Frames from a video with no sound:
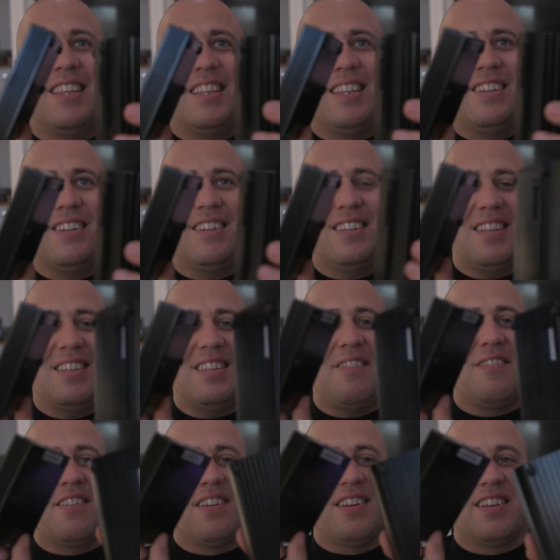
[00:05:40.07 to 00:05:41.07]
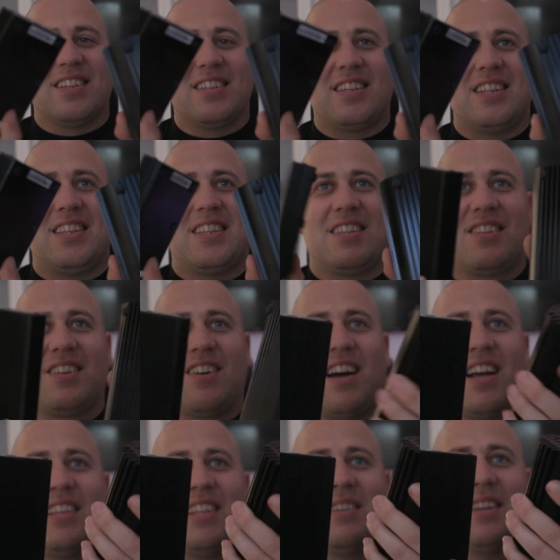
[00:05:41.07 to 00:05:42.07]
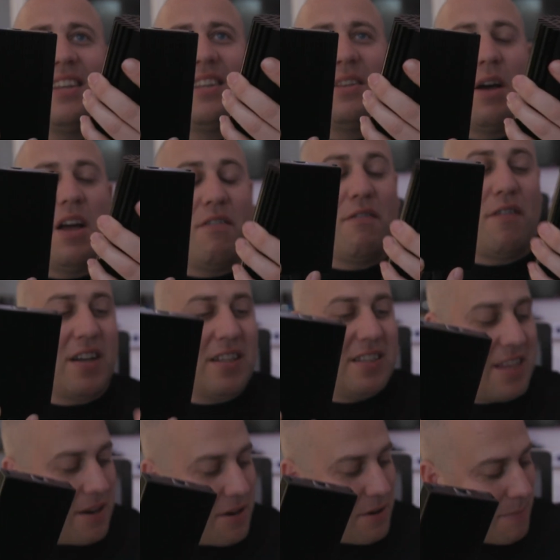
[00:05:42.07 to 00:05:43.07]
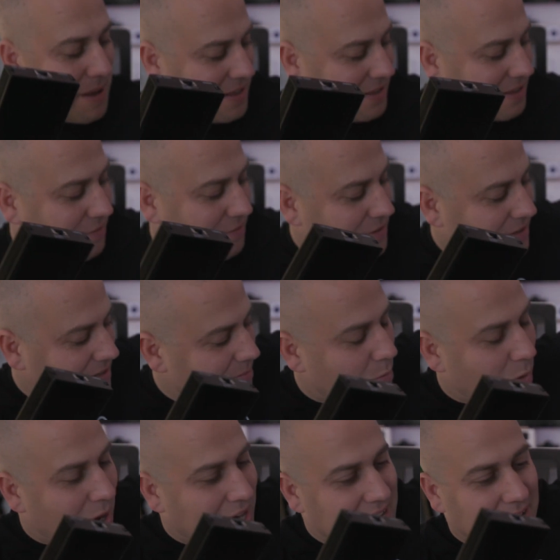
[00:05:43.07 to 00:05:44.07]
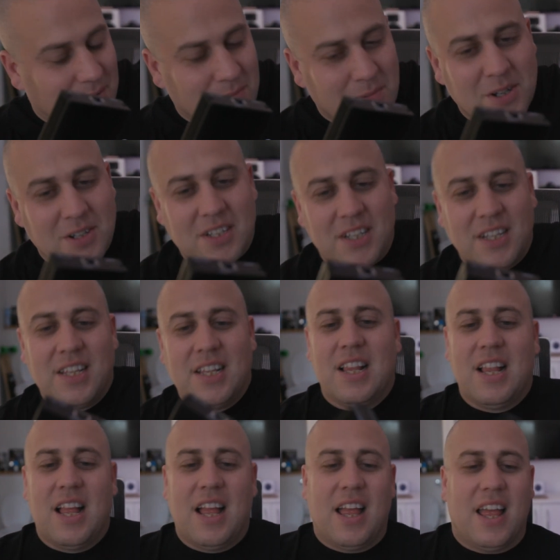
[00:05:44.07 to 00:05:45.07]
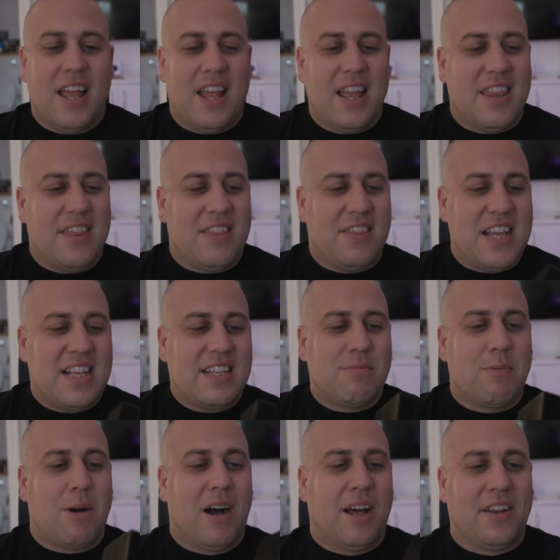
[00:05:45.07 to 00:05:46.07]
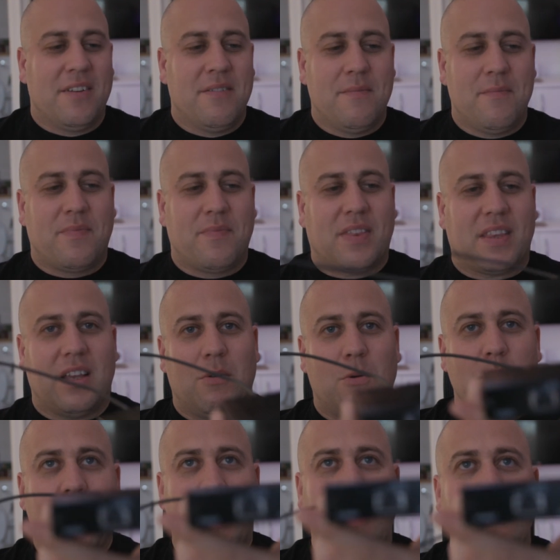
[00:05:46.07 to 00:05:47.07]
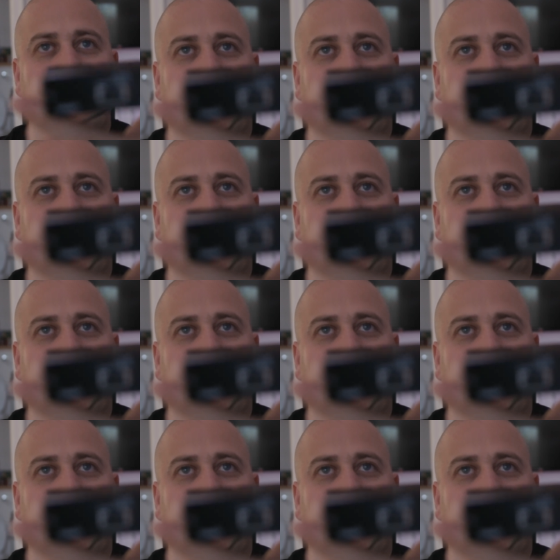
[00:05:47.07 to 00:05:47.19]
look at the difference in size, and if I could tell you about the difference in weight, I would. This one, although